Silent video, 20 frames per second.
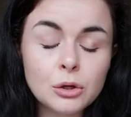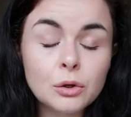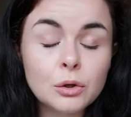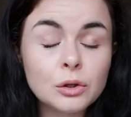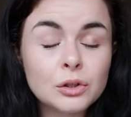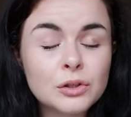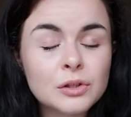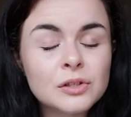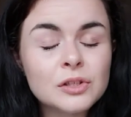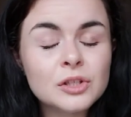
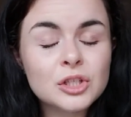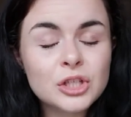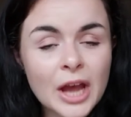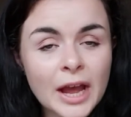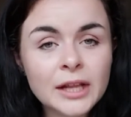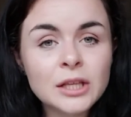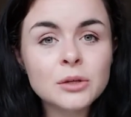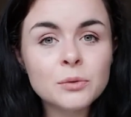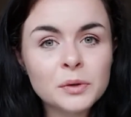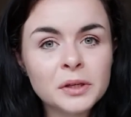could
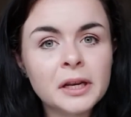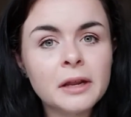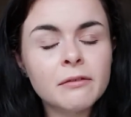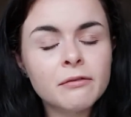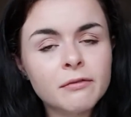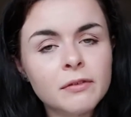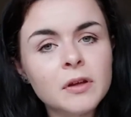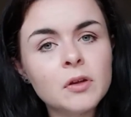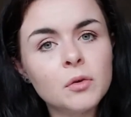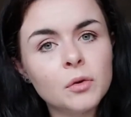genuinely
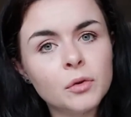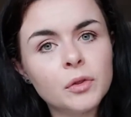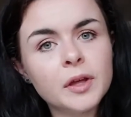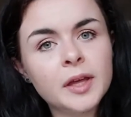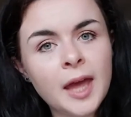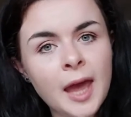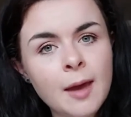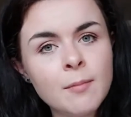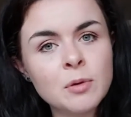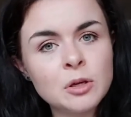feel the
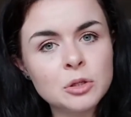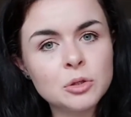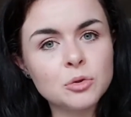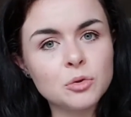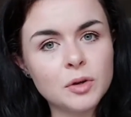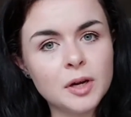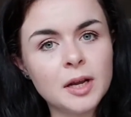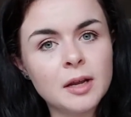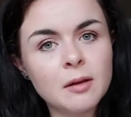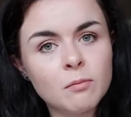
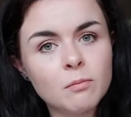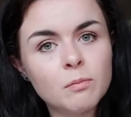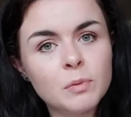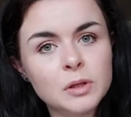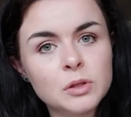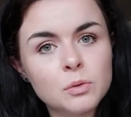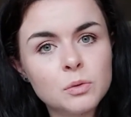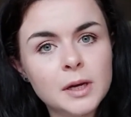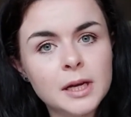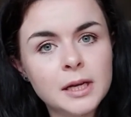chemistry
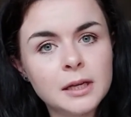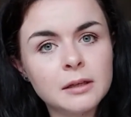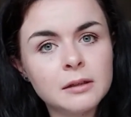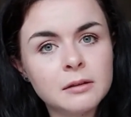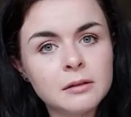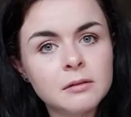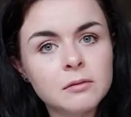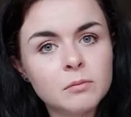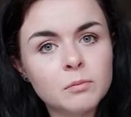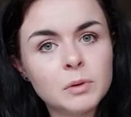
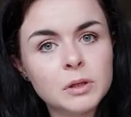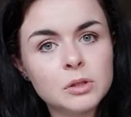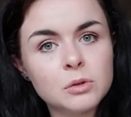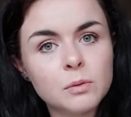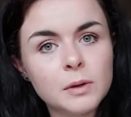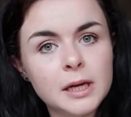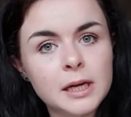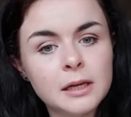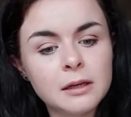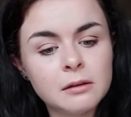between
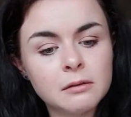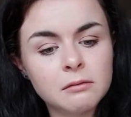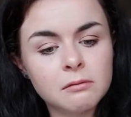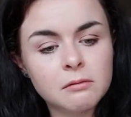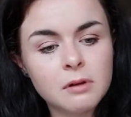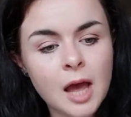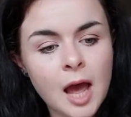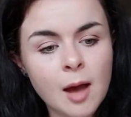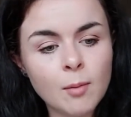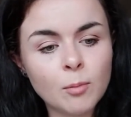
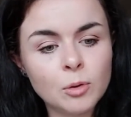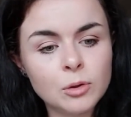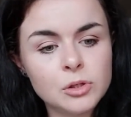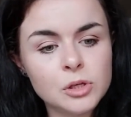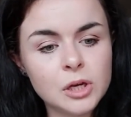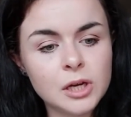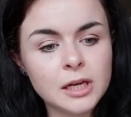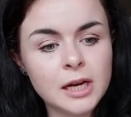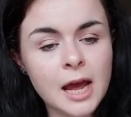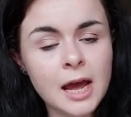
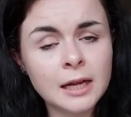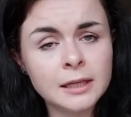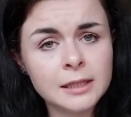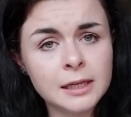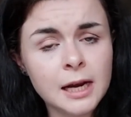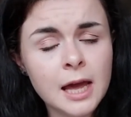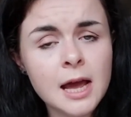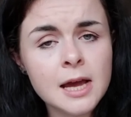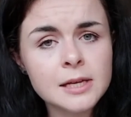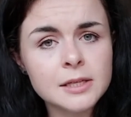Hamilton and
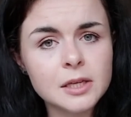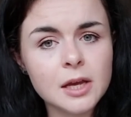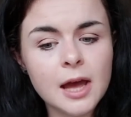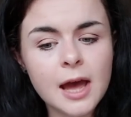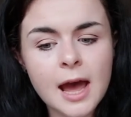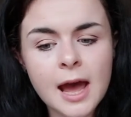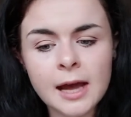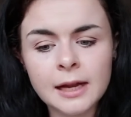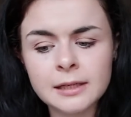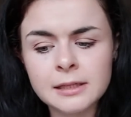Eliza,
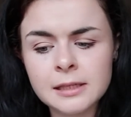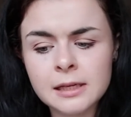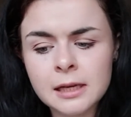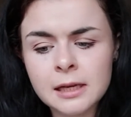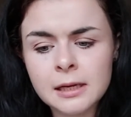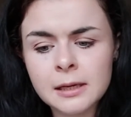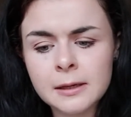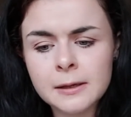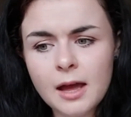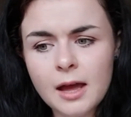and
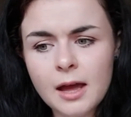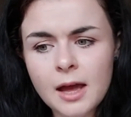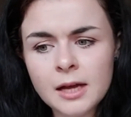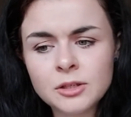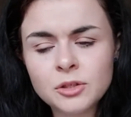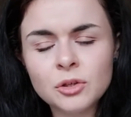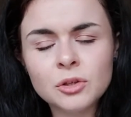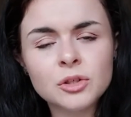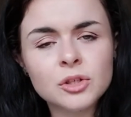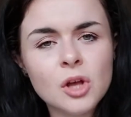I
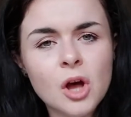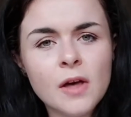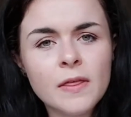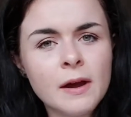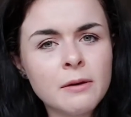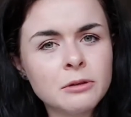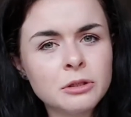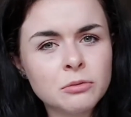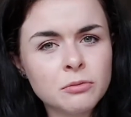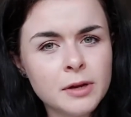just thought
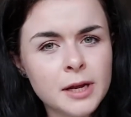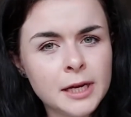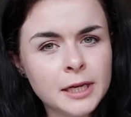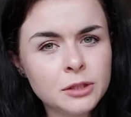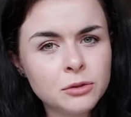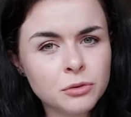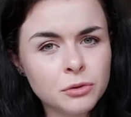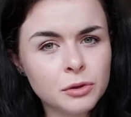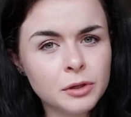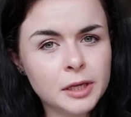that was really
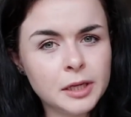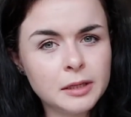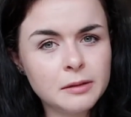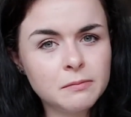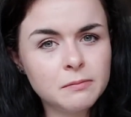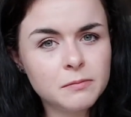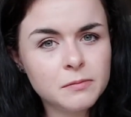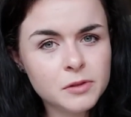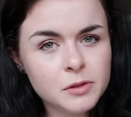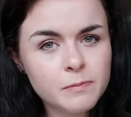
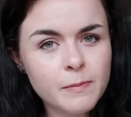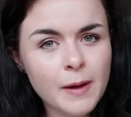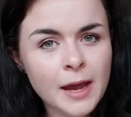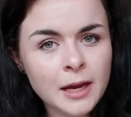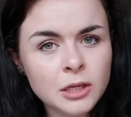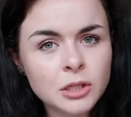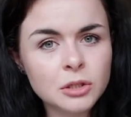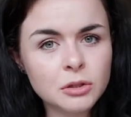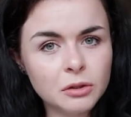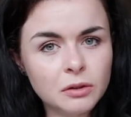truly
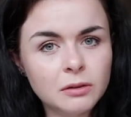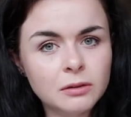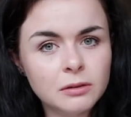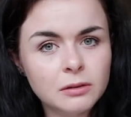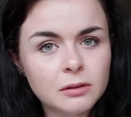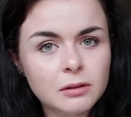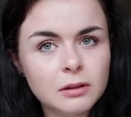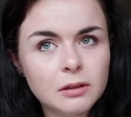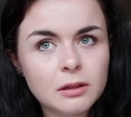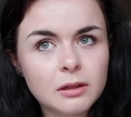special.
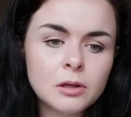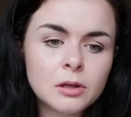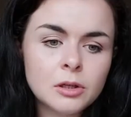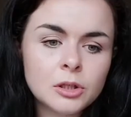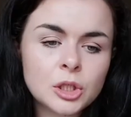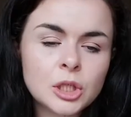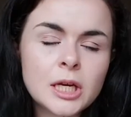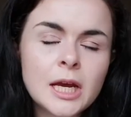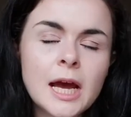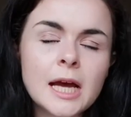
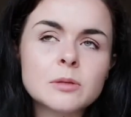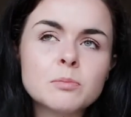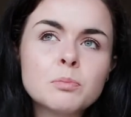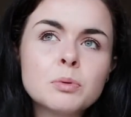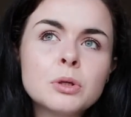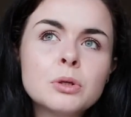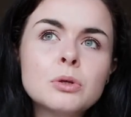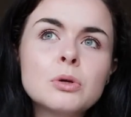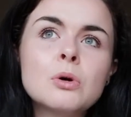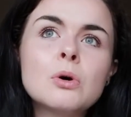She has
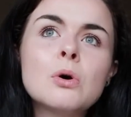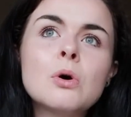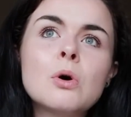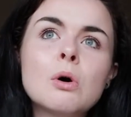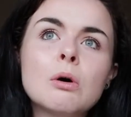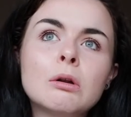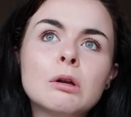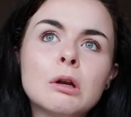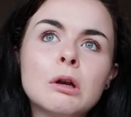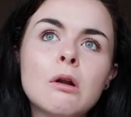
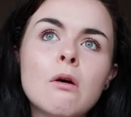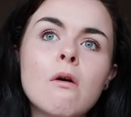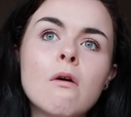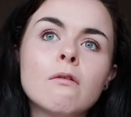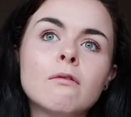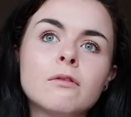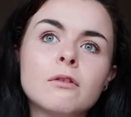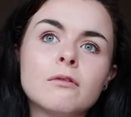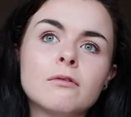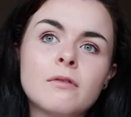pure
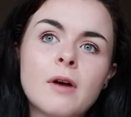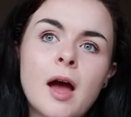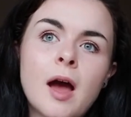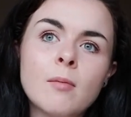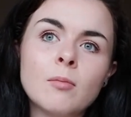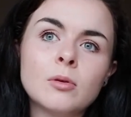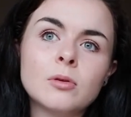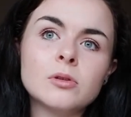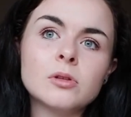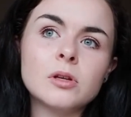love for
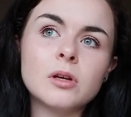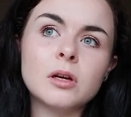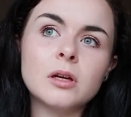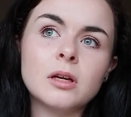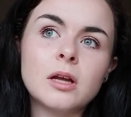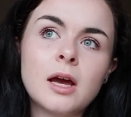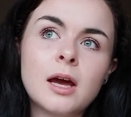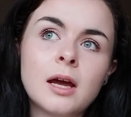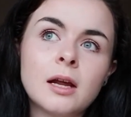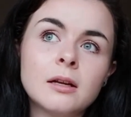
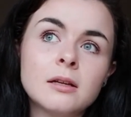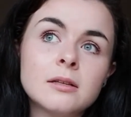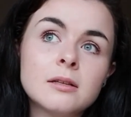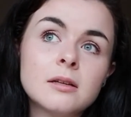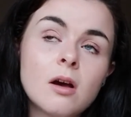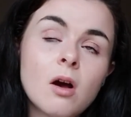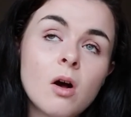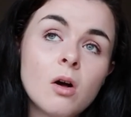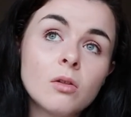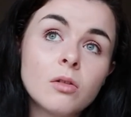Hamilton, and
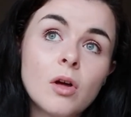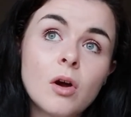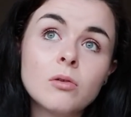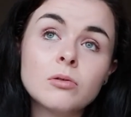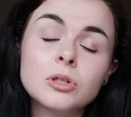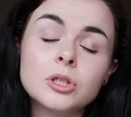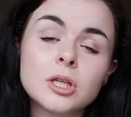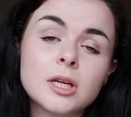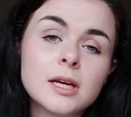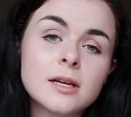although
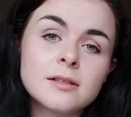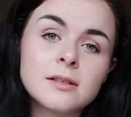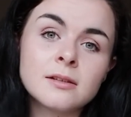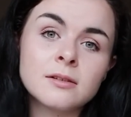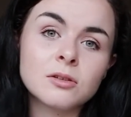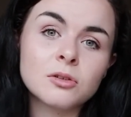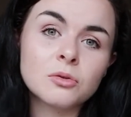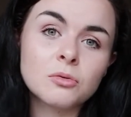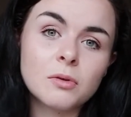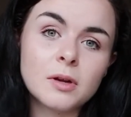she
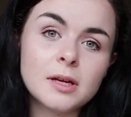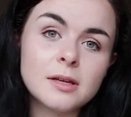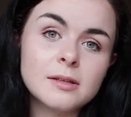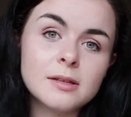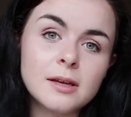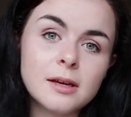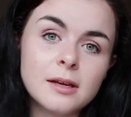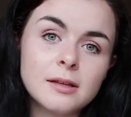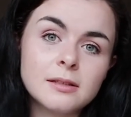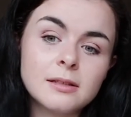isn't
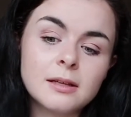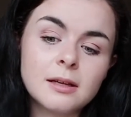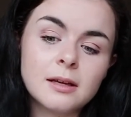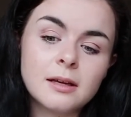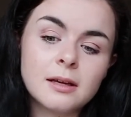treated